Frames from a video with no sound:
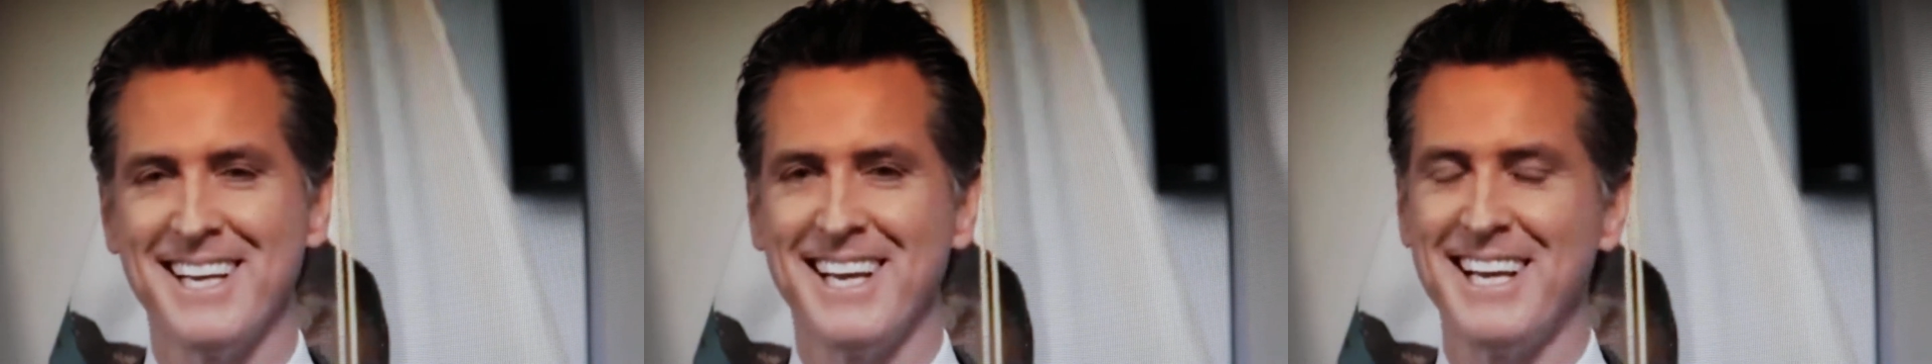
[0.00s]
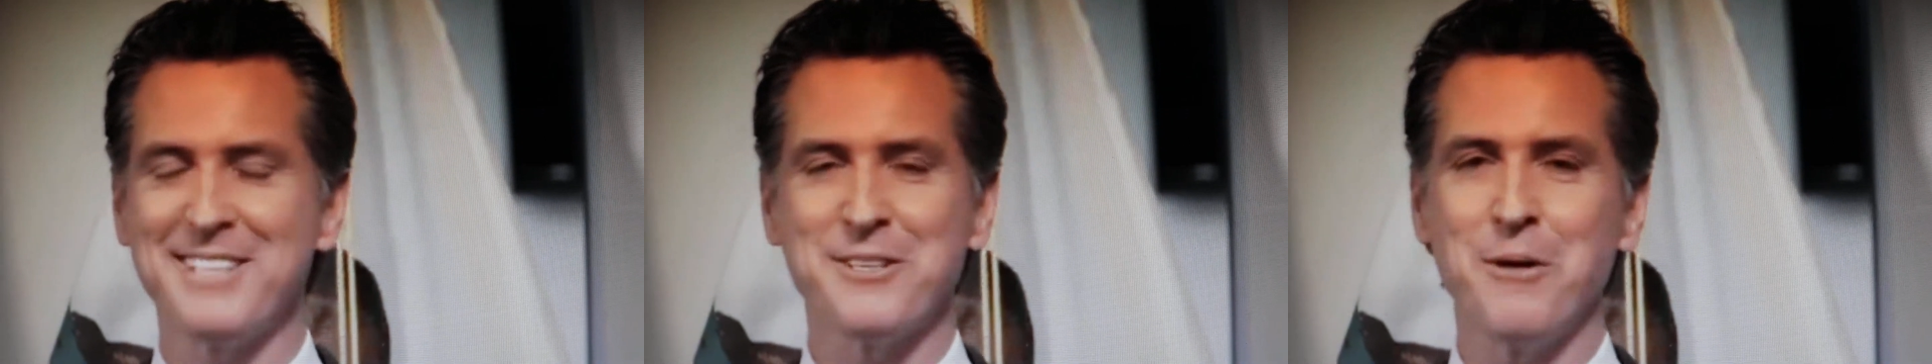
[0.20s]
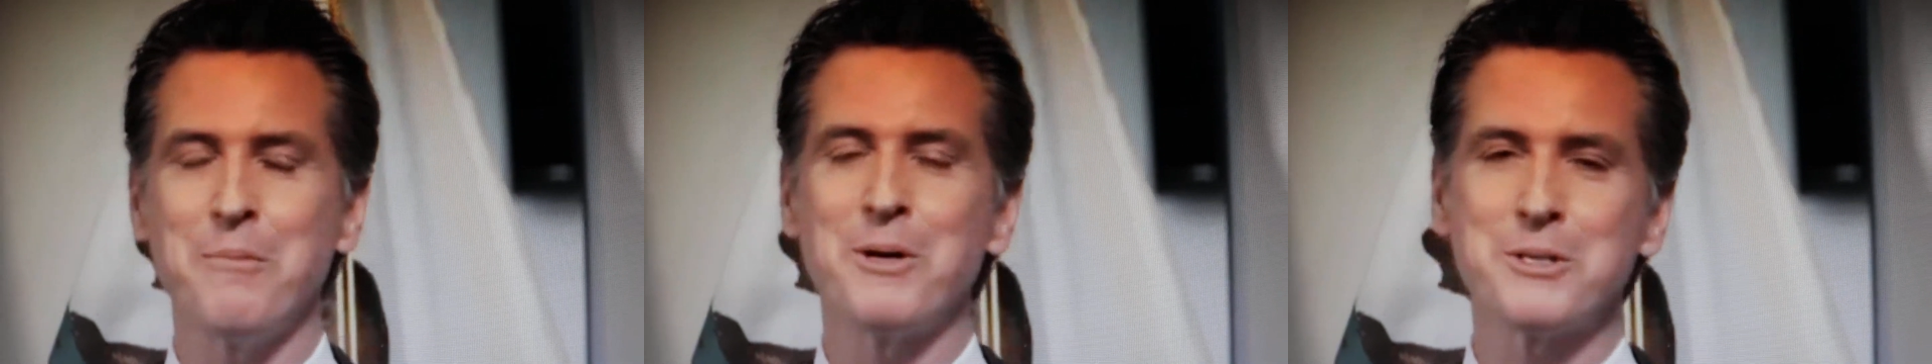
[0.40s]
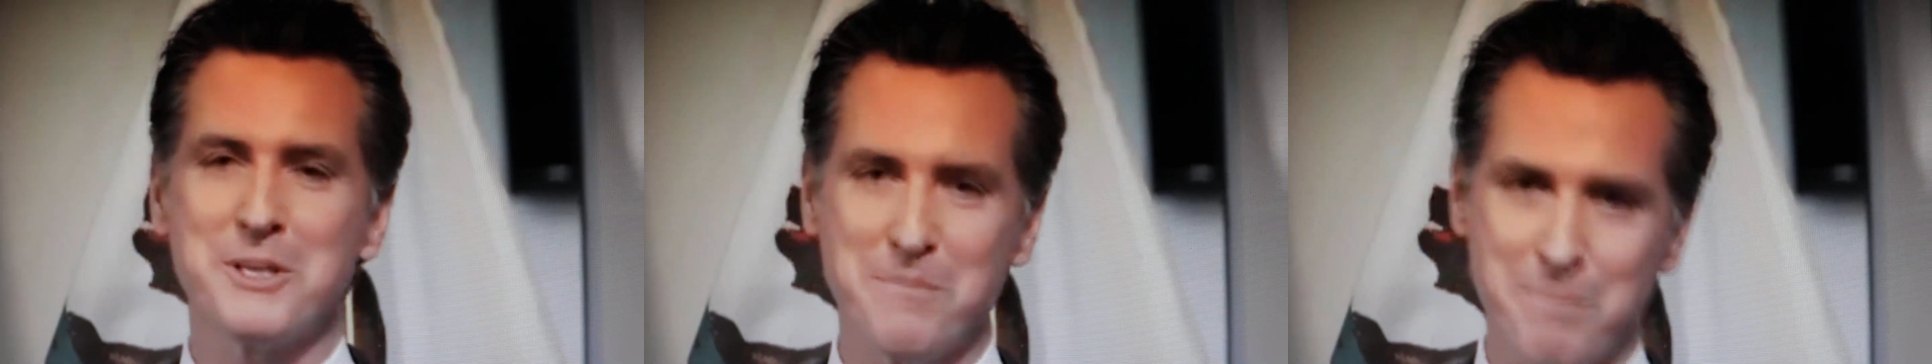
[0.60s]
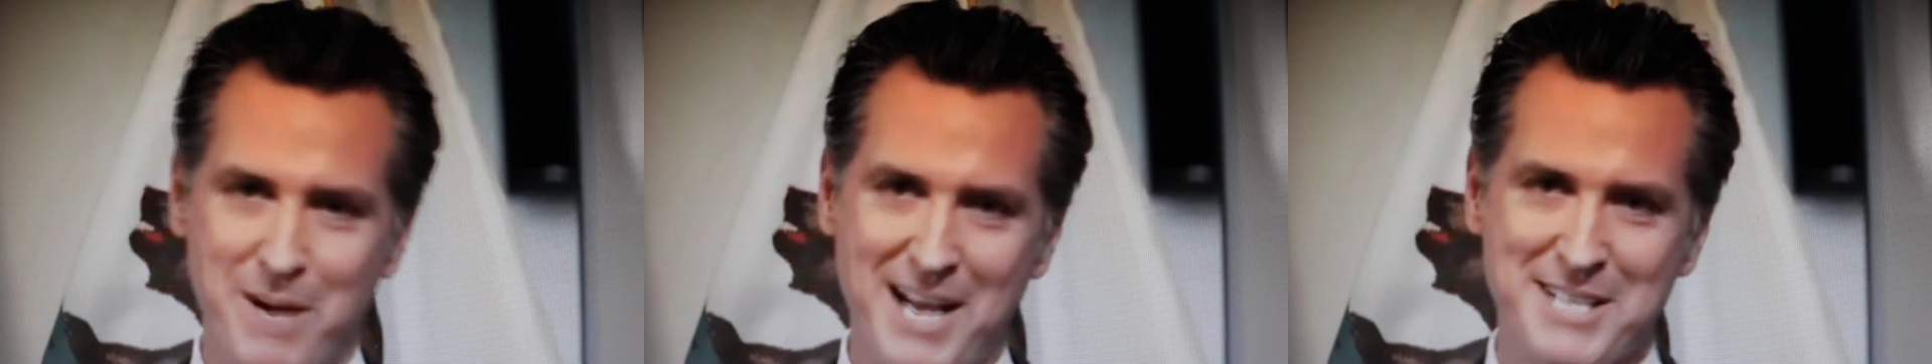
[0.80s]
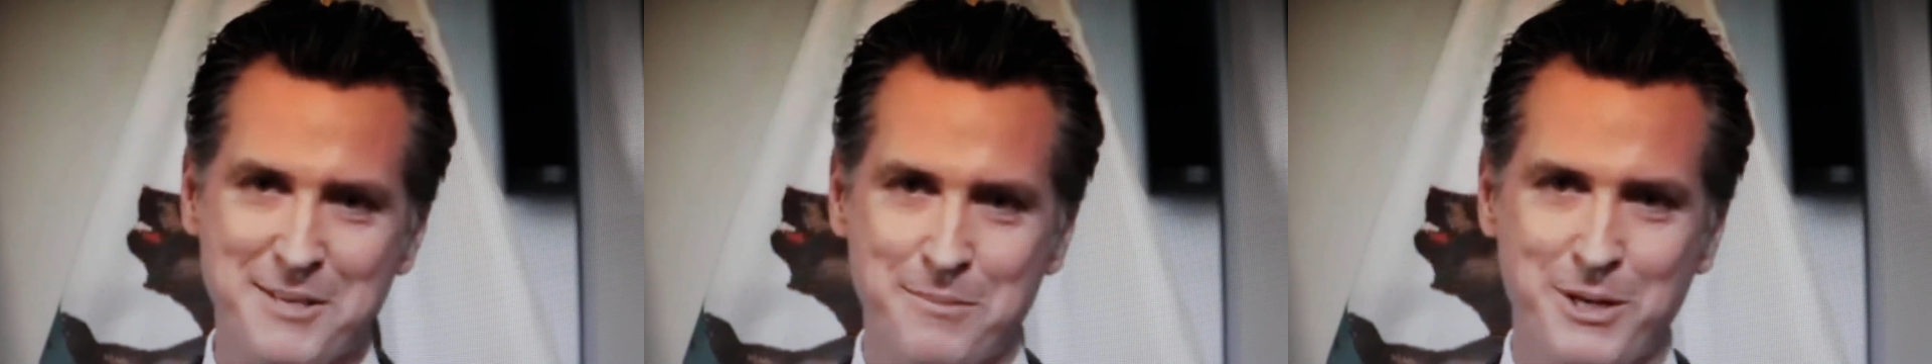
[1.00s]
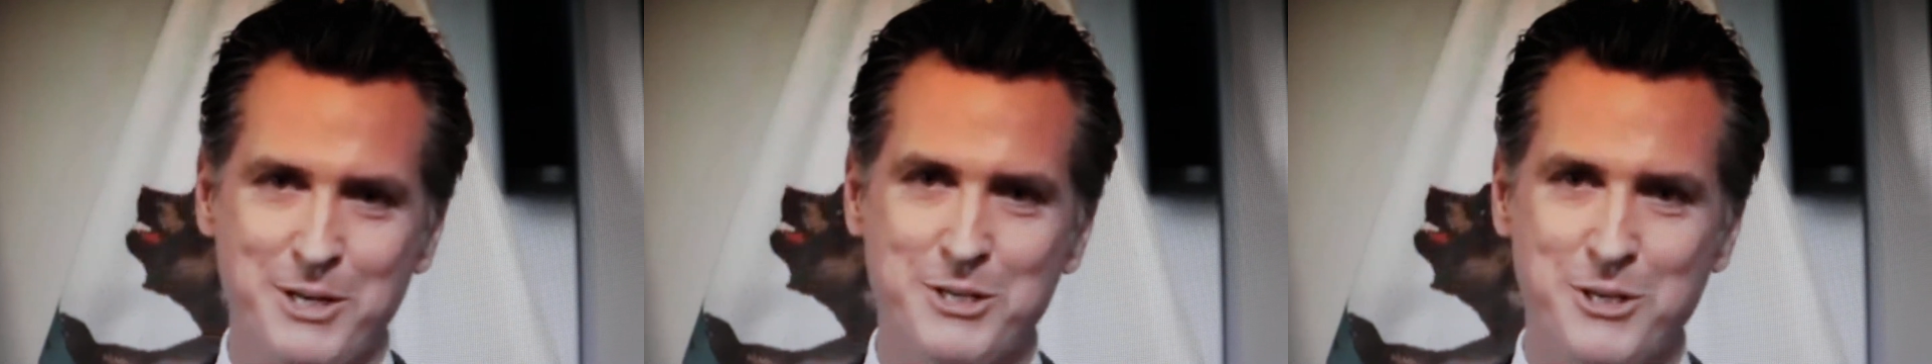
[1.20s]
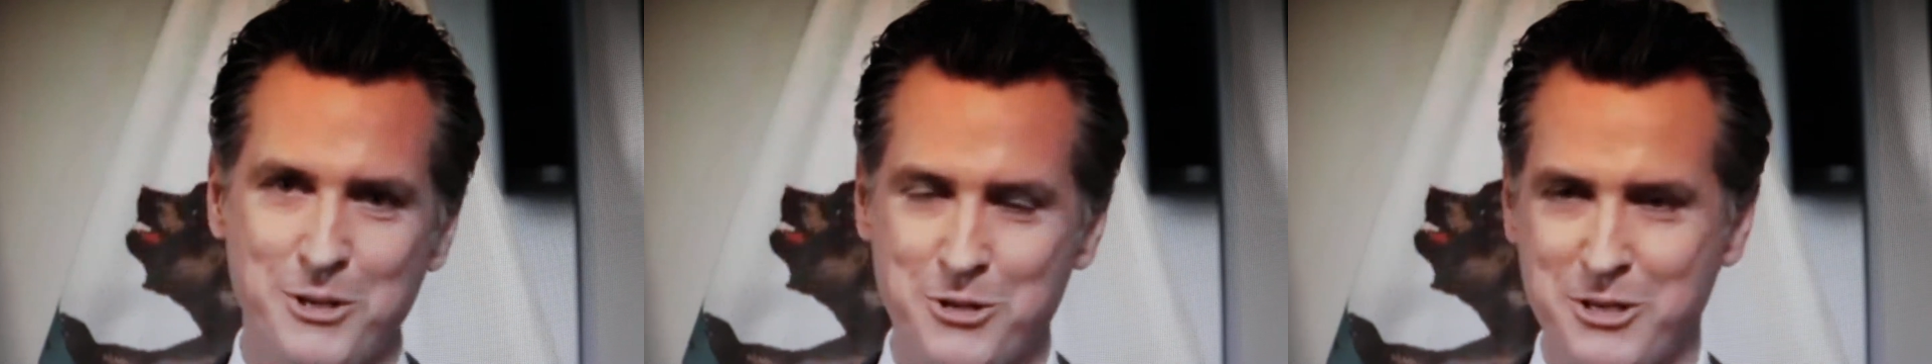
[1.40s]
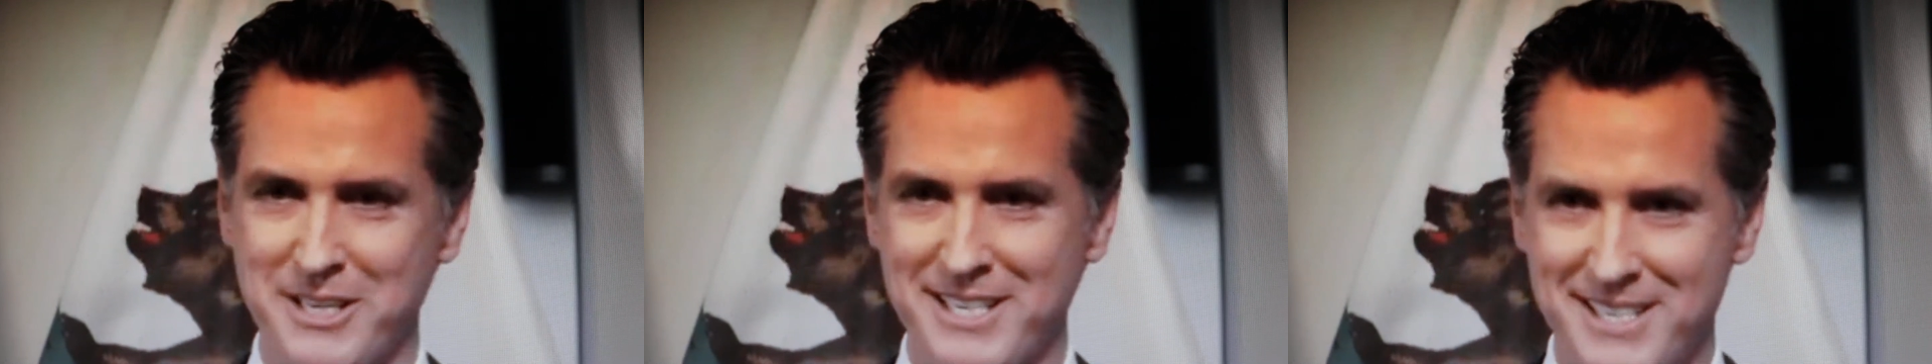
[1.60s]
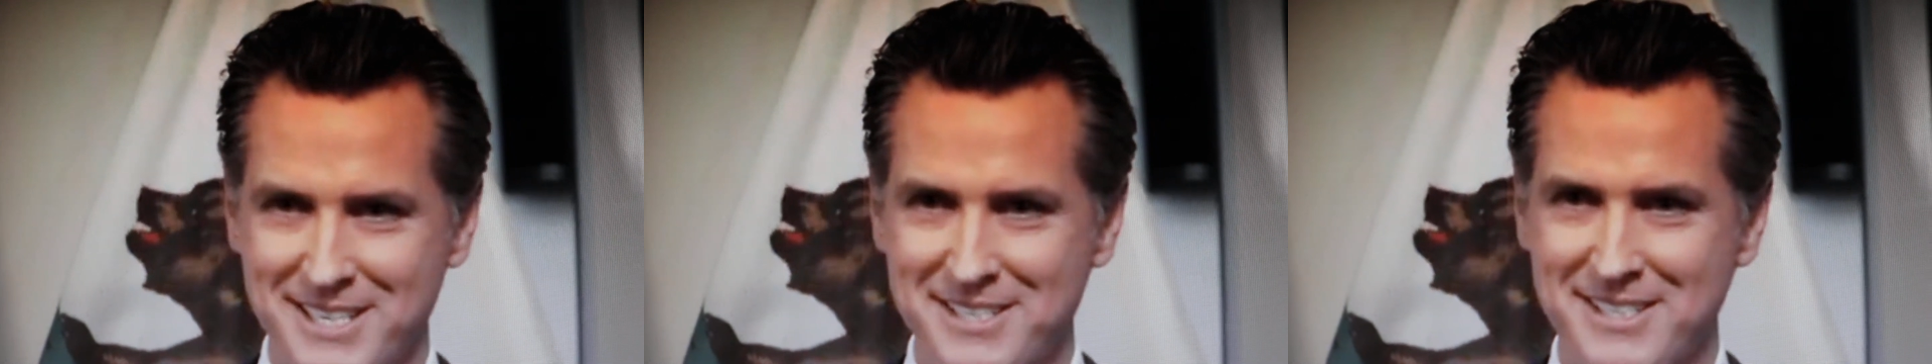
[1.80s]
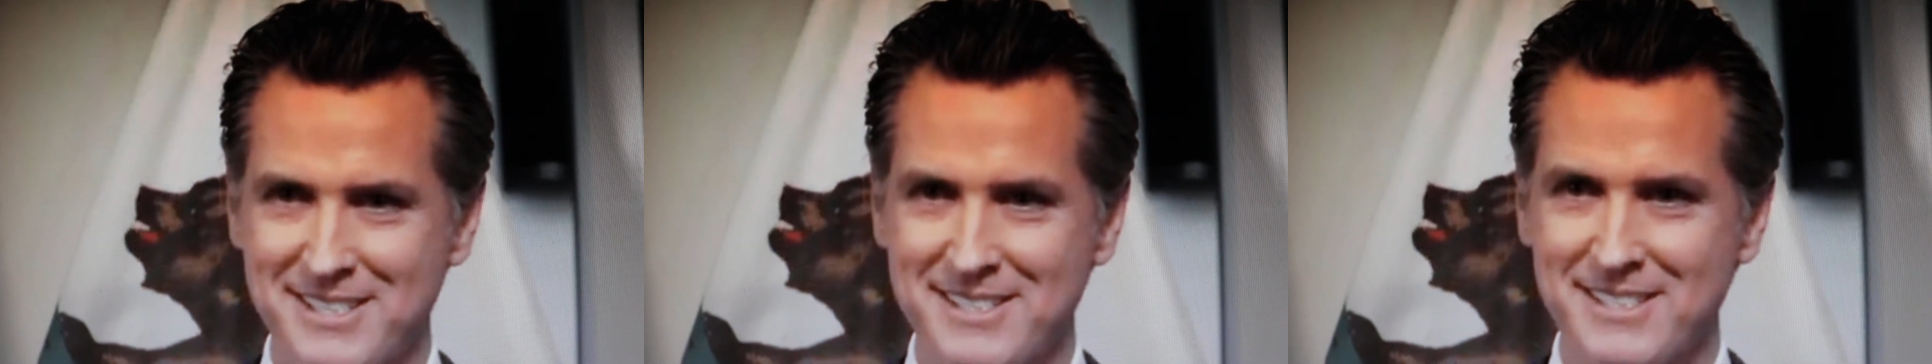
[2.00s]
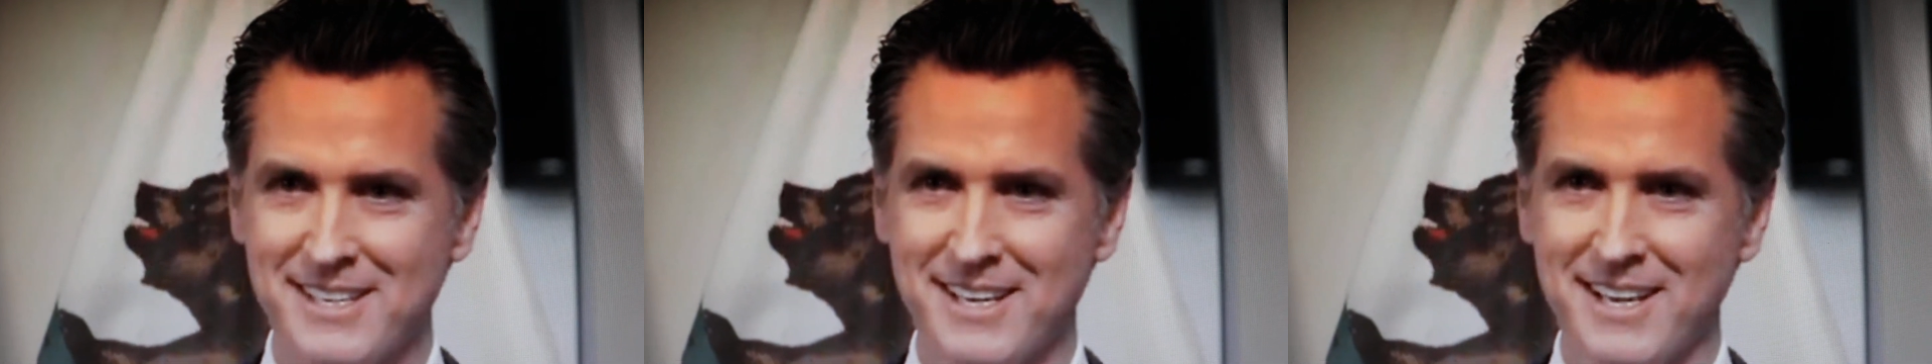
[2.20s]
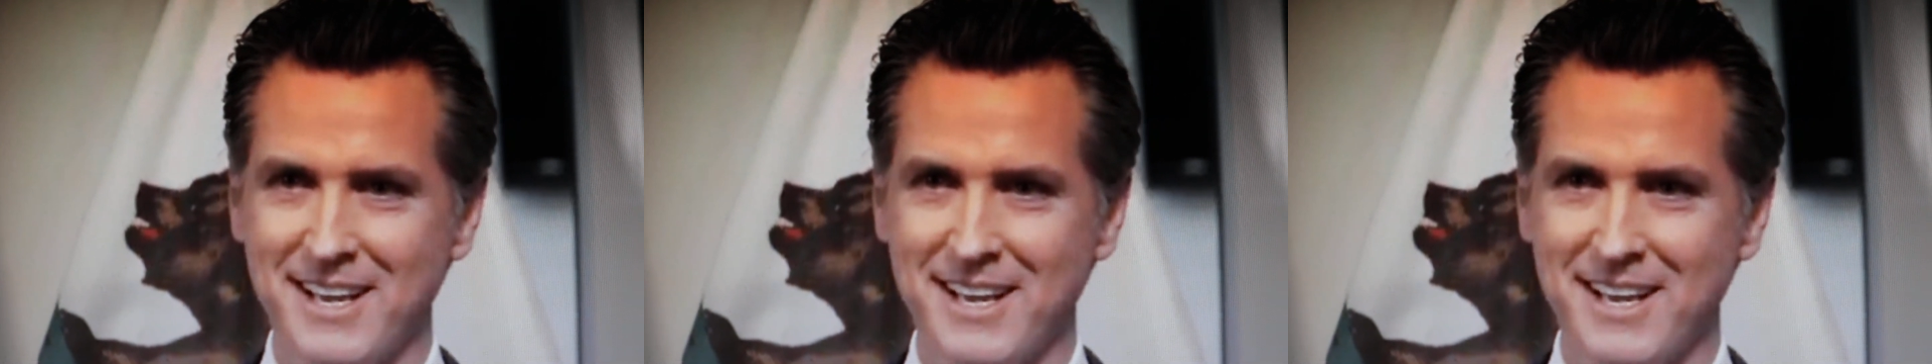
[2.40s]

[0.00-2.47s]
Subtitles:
it's almost impossible to socially distance.